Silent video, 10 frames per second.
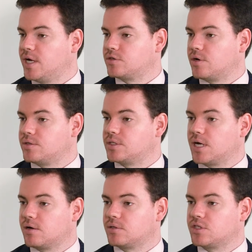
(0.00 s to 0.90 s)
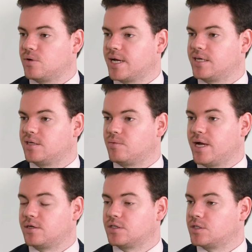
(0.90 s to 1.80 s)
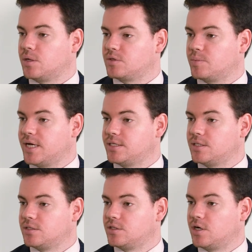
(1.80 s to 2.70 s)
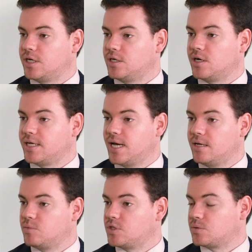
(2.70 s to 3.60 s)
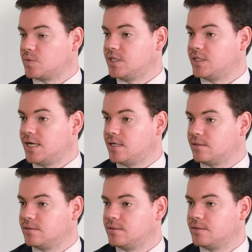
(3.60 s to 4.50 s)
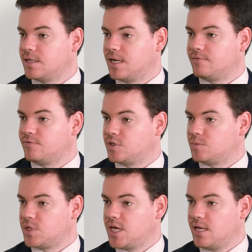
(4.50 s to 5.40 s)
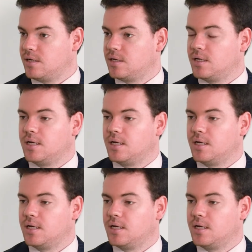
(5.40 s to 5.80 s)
growth is currently tracking at around its slowest pace since 1998, which was when the data first began.